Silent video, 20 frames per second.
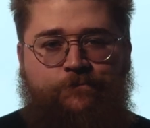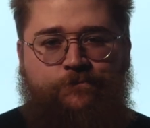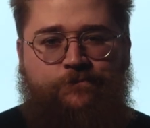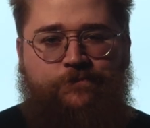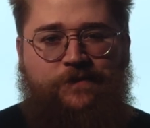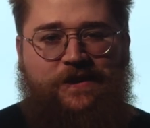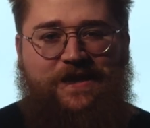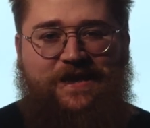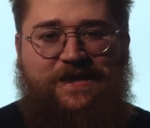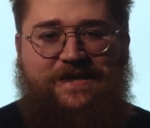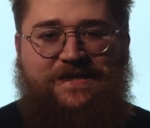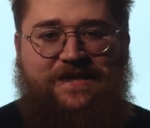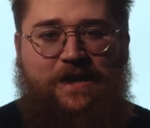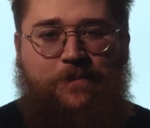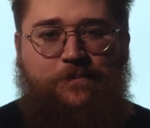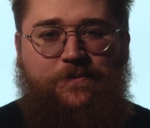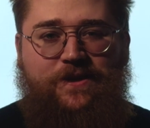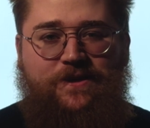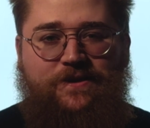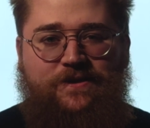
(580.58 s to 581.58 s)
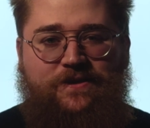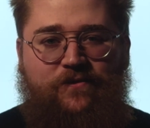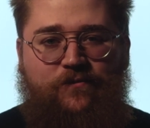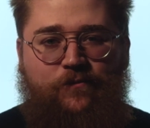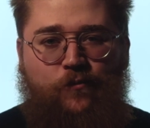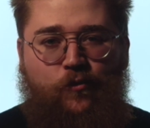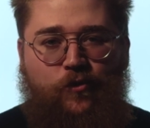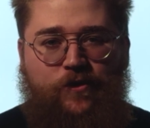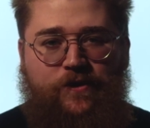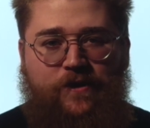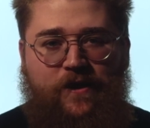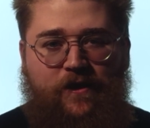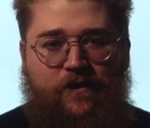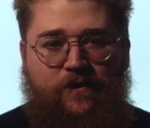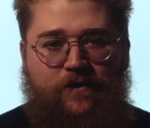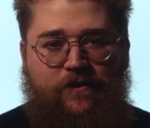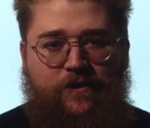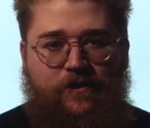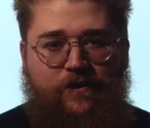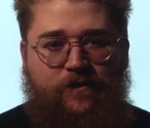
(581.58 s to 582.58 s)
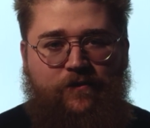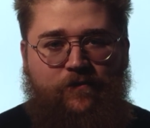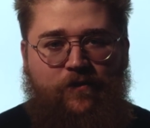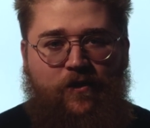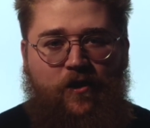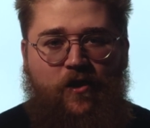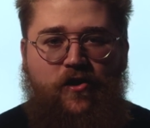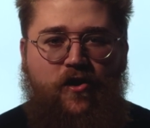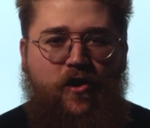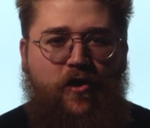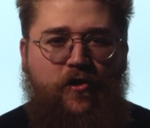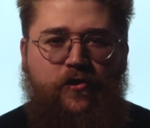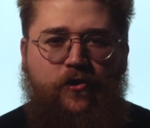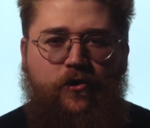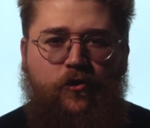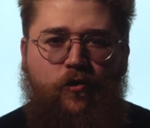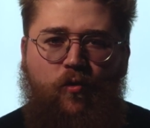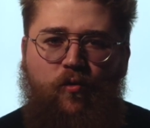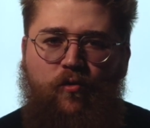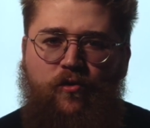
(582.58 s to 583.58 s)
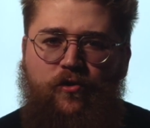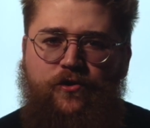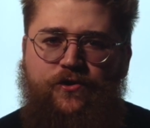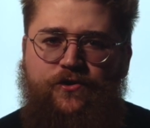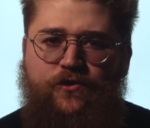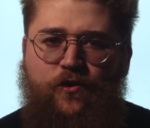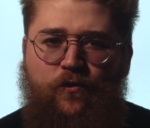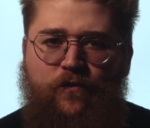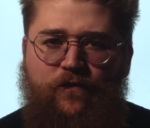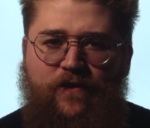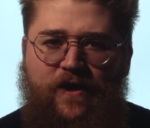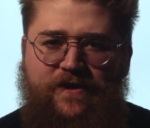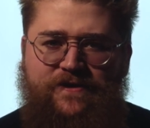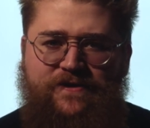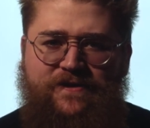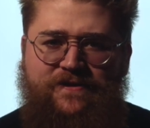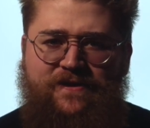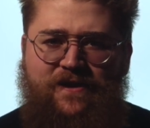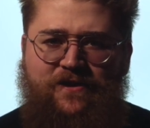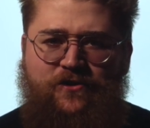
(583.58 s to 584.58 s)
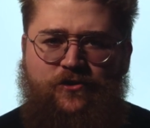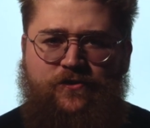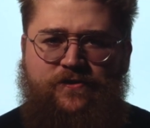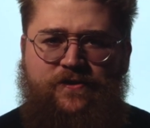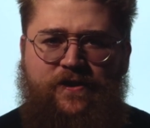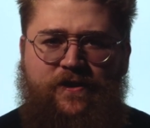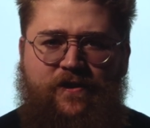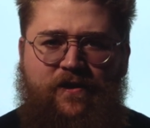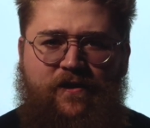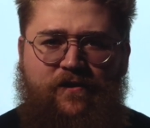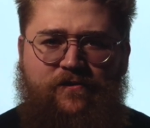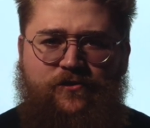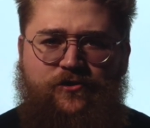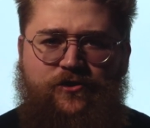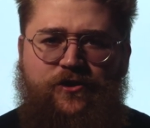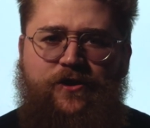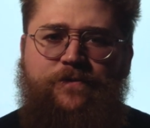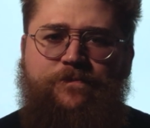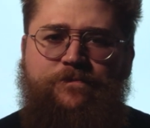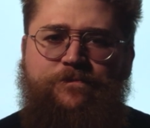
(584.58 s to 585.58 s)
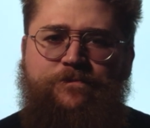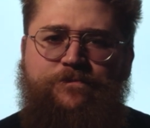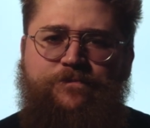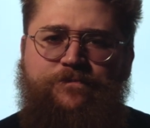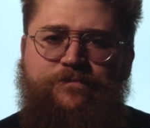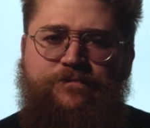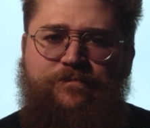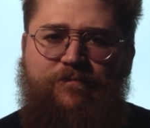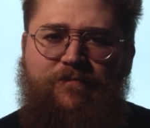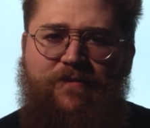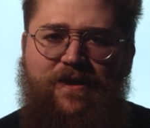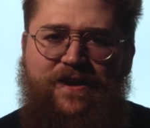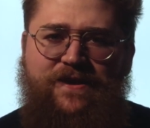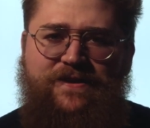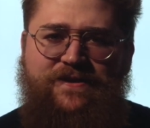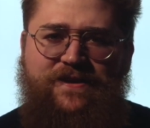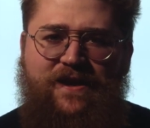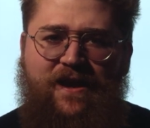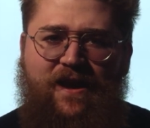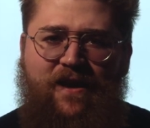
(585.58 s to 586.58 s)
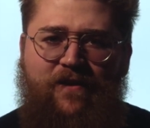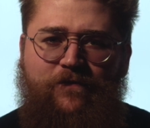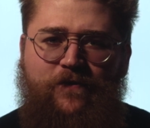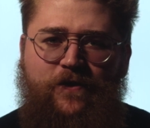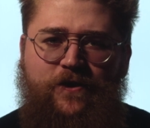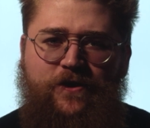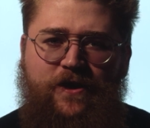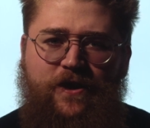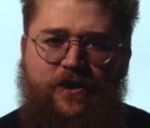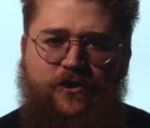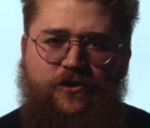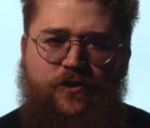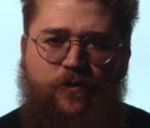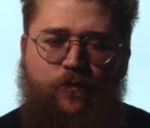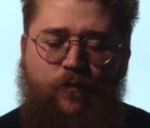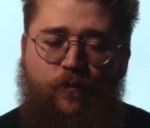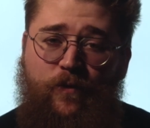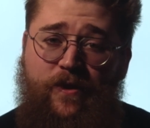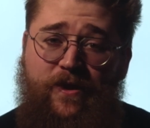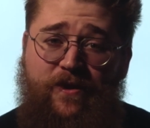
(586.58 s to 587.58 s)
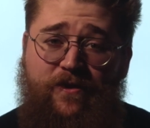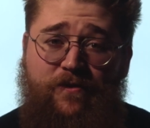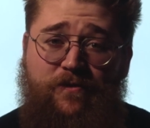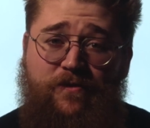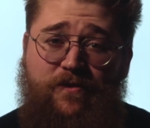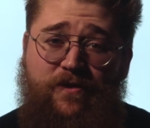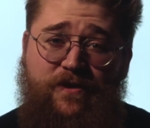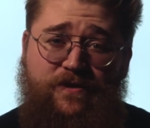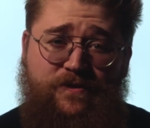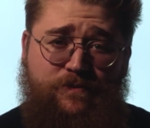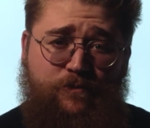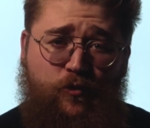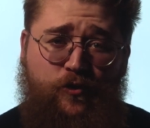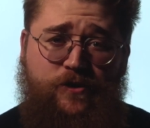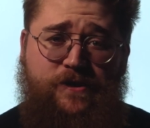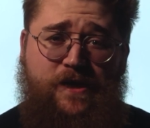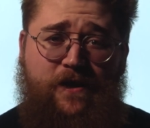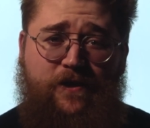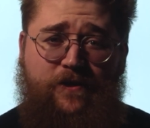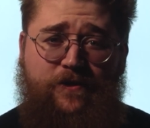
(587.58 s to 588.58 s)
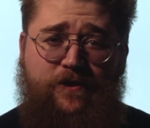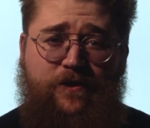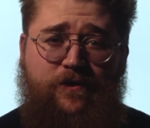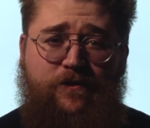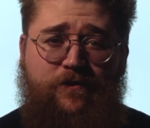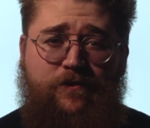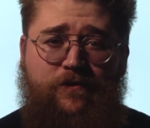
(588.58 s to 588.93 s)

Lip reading: The acceptance of mortality, another cornerstone of existential psychology, is the confrontation with this mortality.